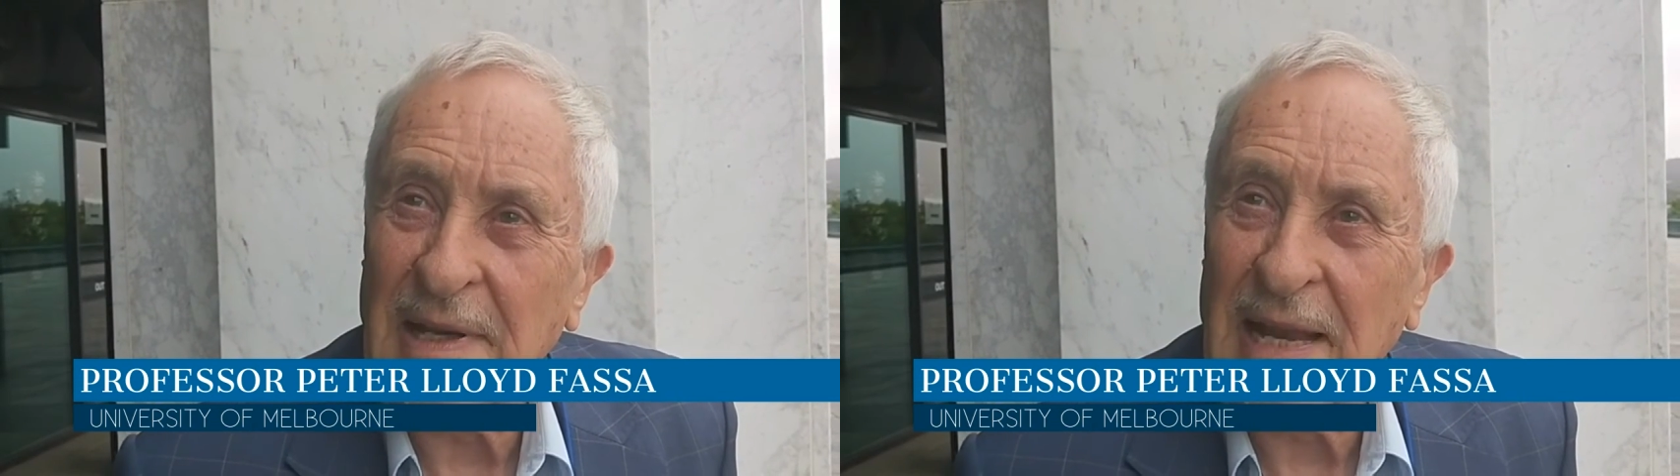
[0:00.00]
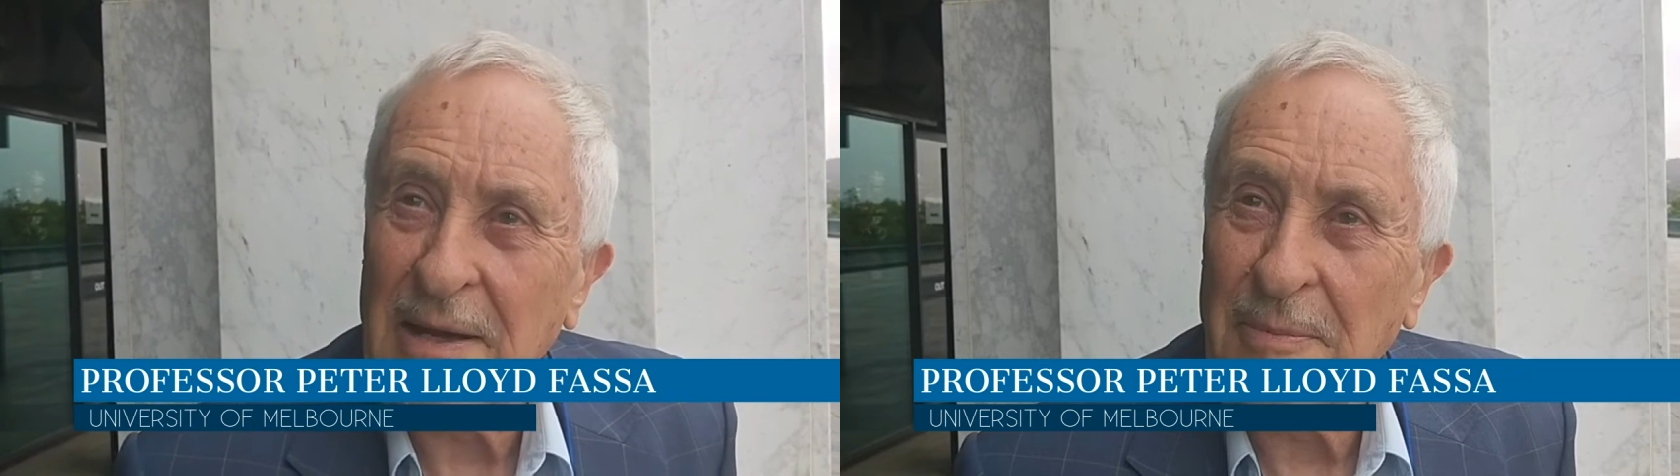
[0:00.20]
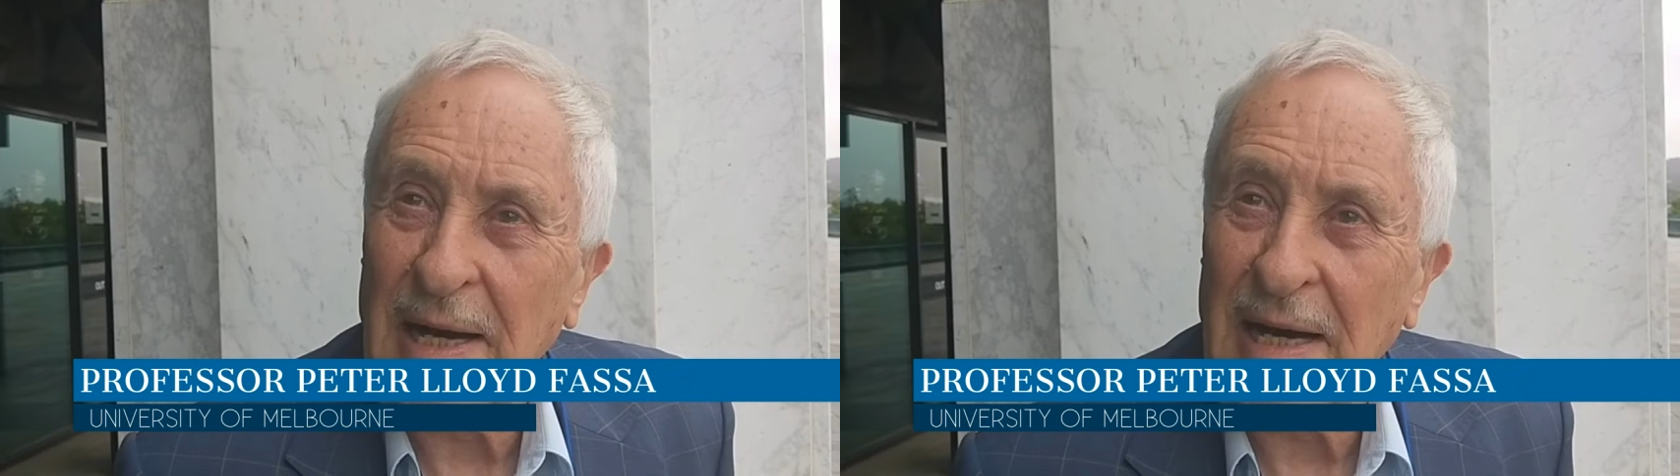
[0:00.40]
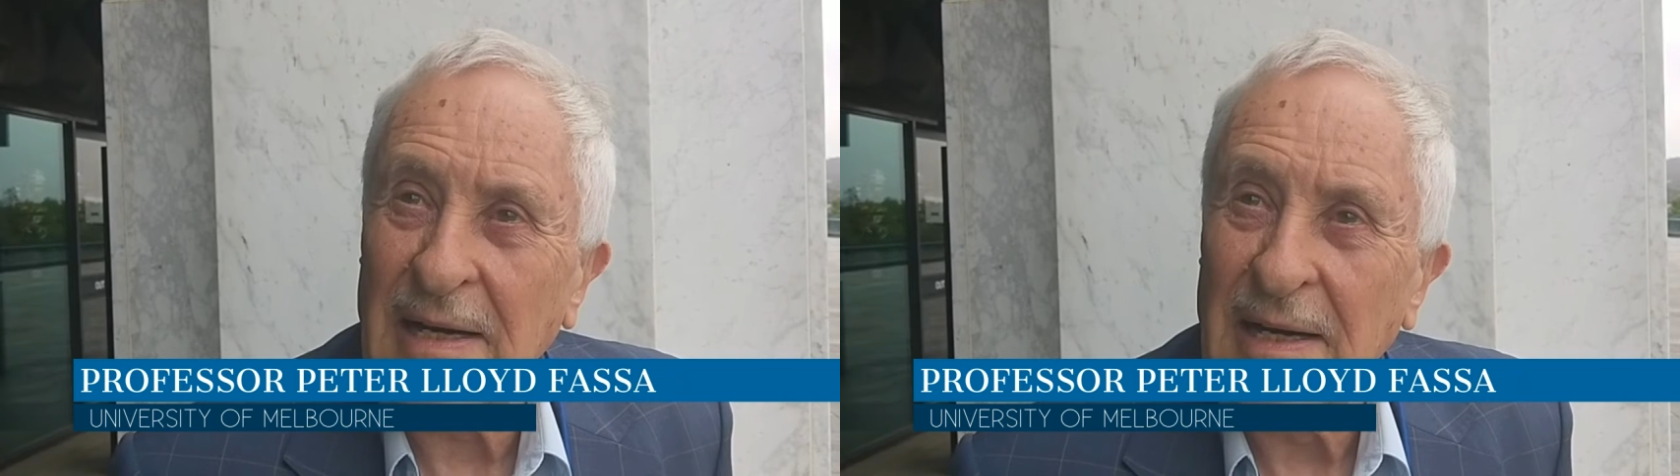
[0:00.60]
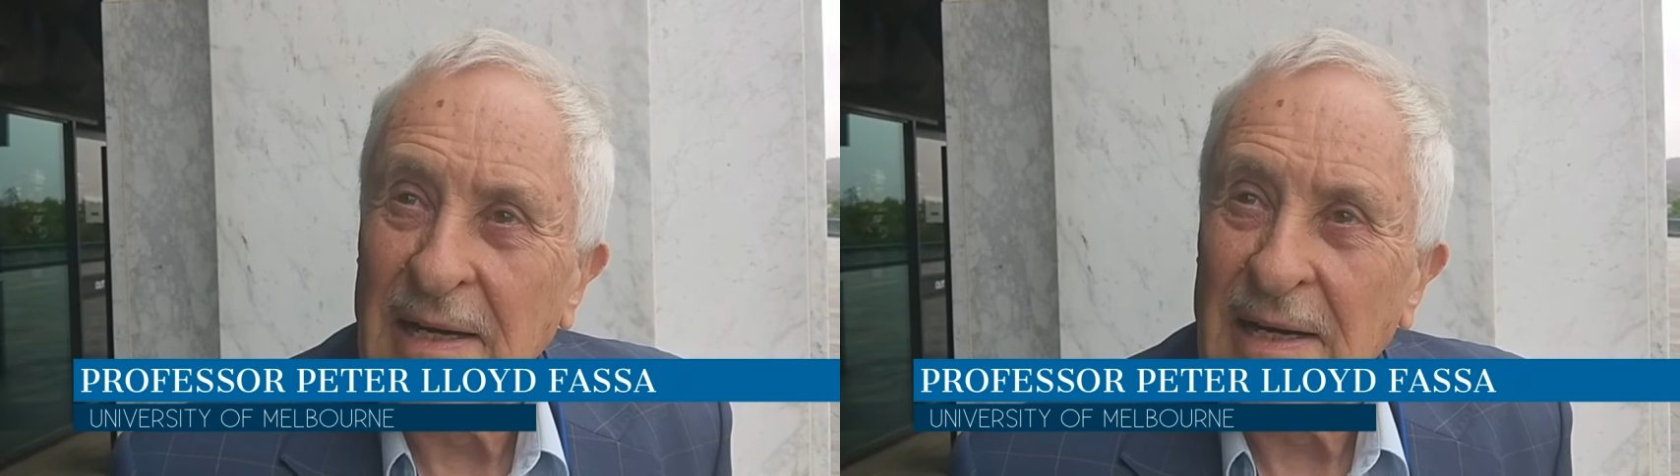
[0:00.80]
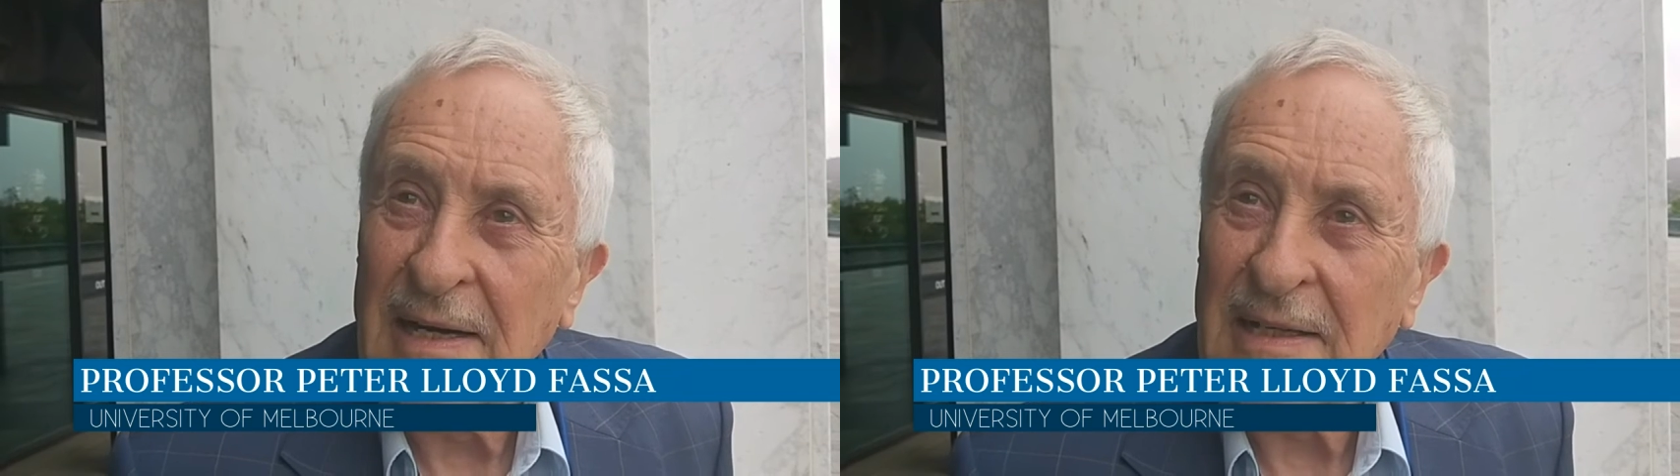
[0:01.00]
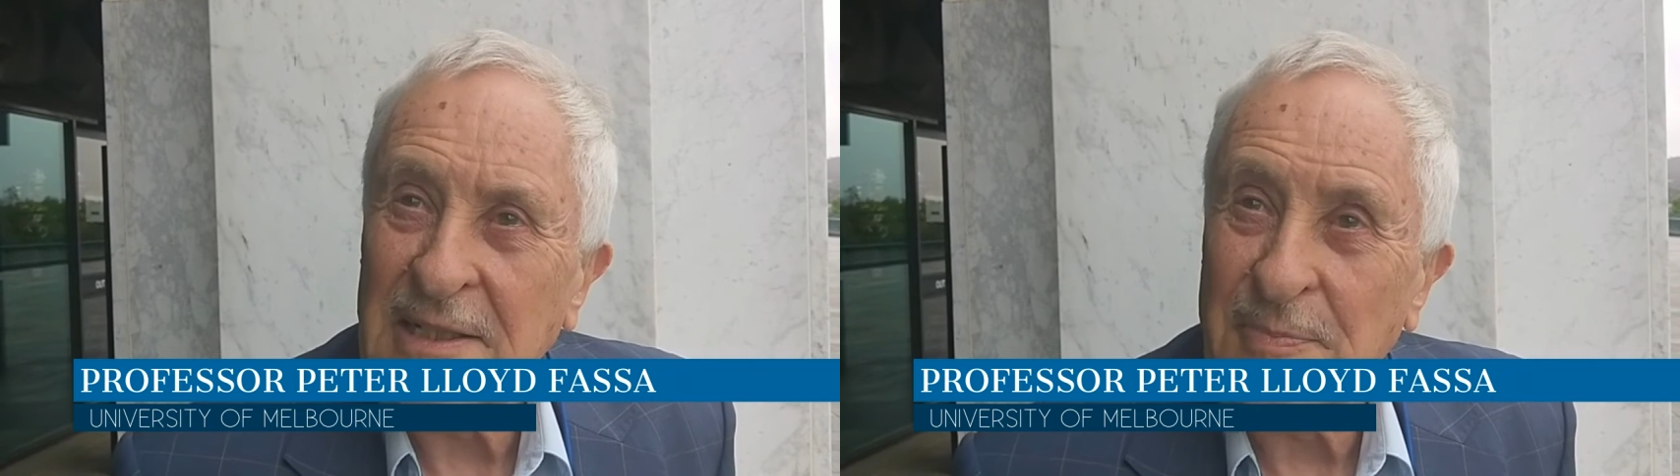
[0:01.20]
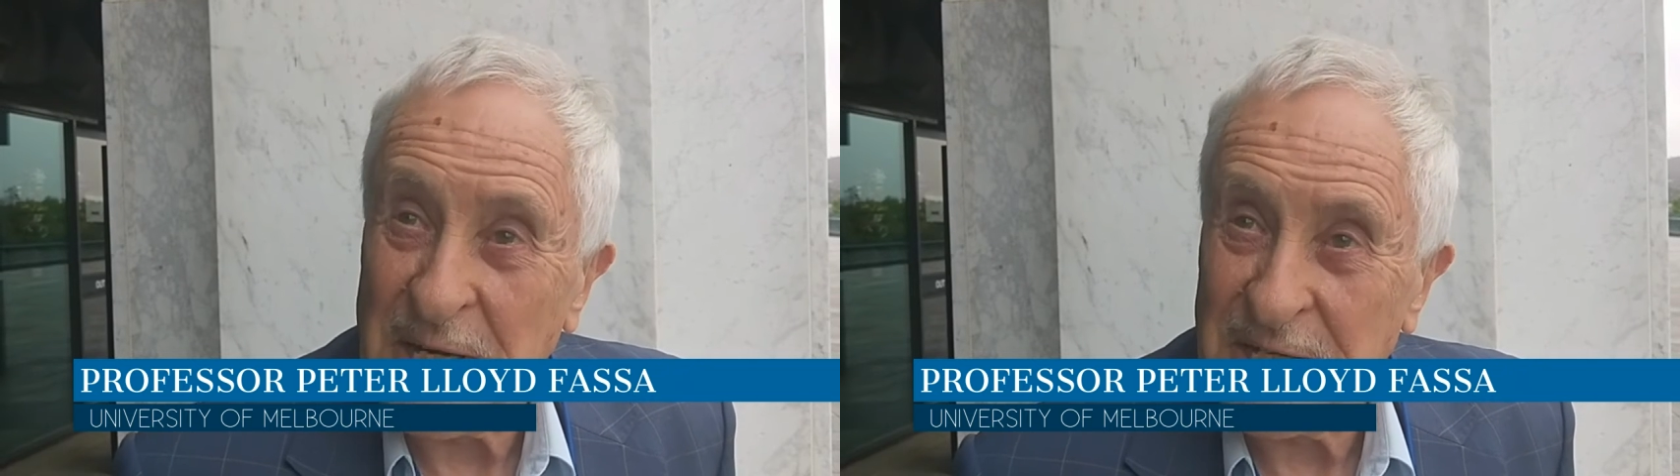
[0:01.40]
labour
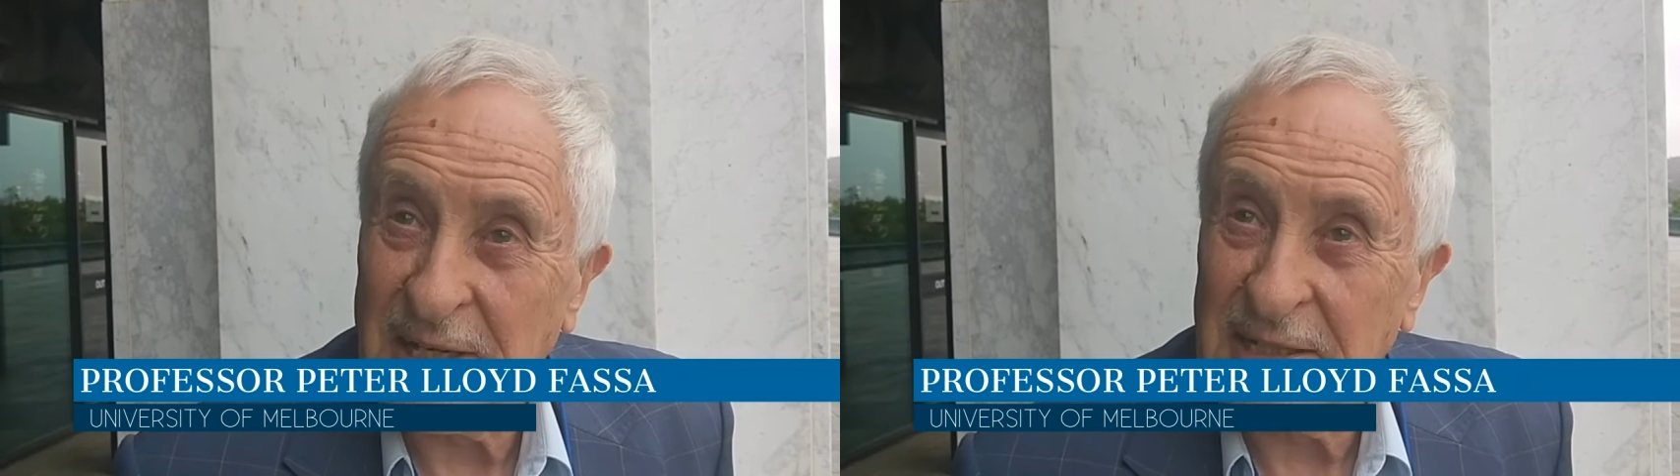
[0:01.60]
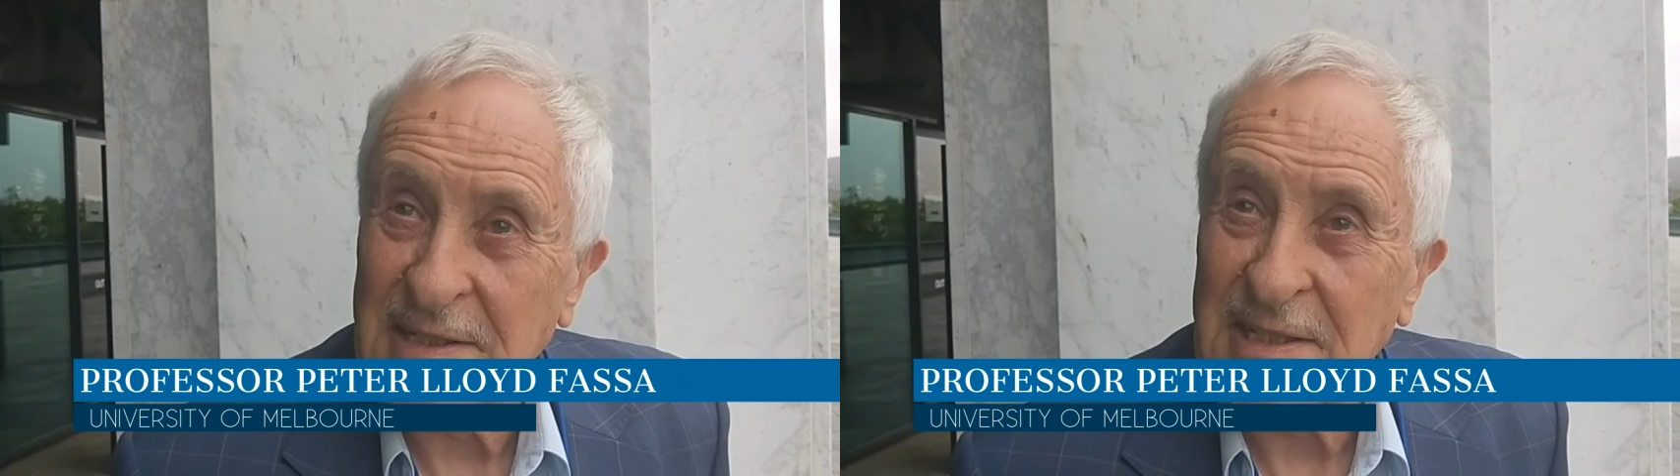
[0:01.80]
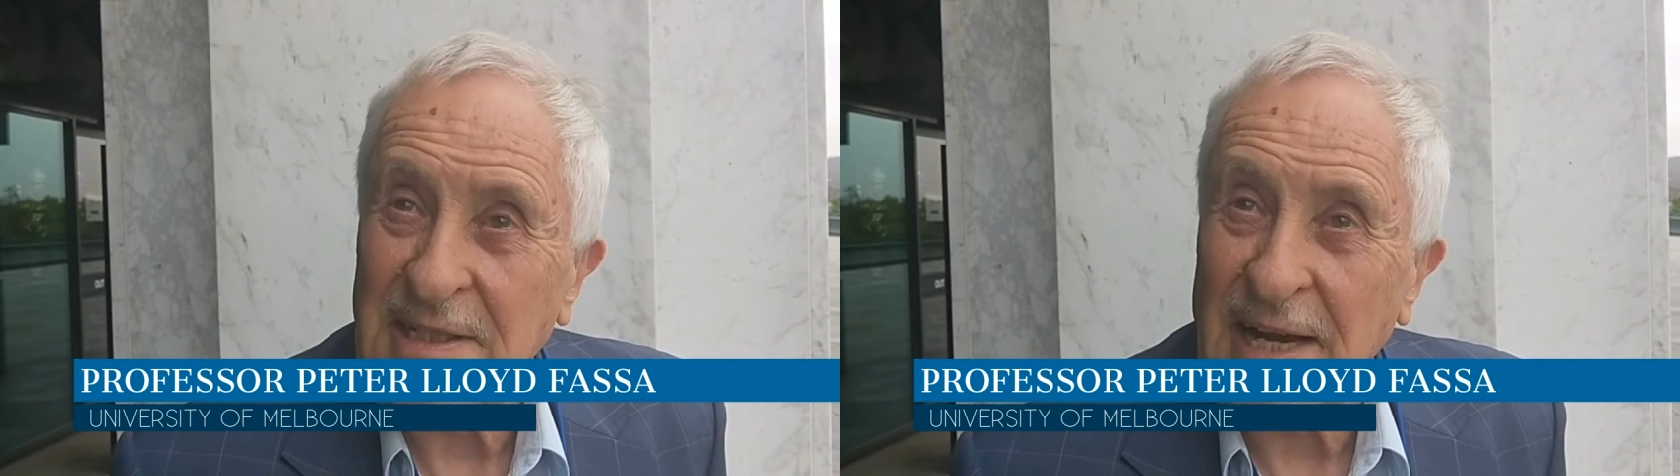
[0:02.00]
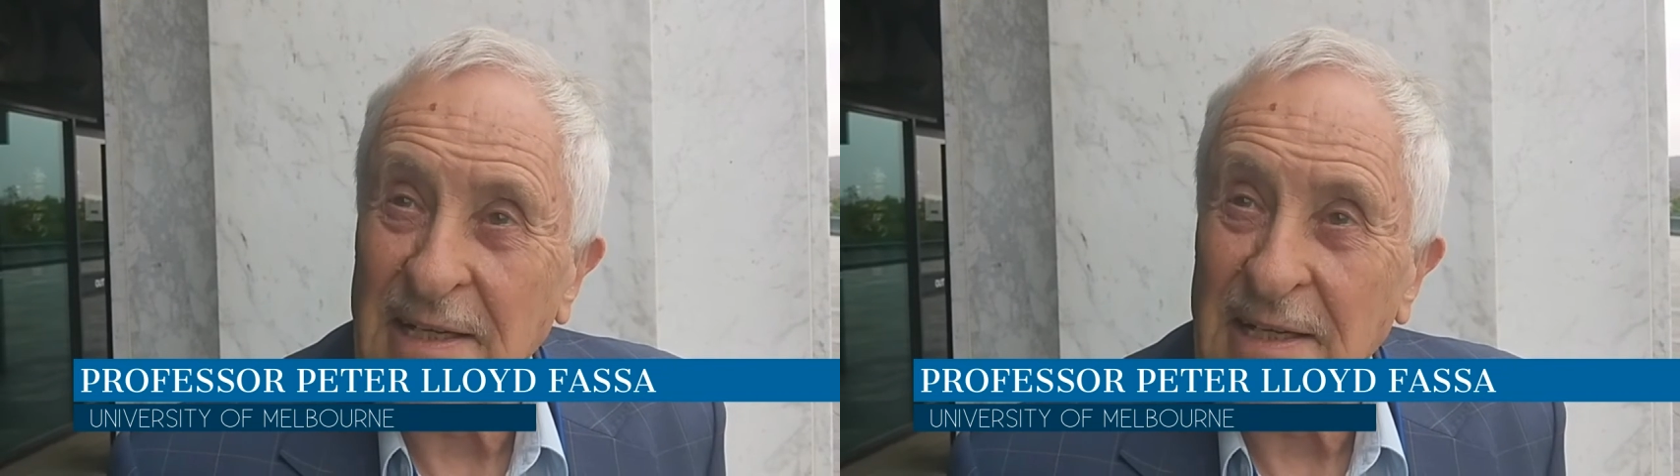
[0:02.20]
specialists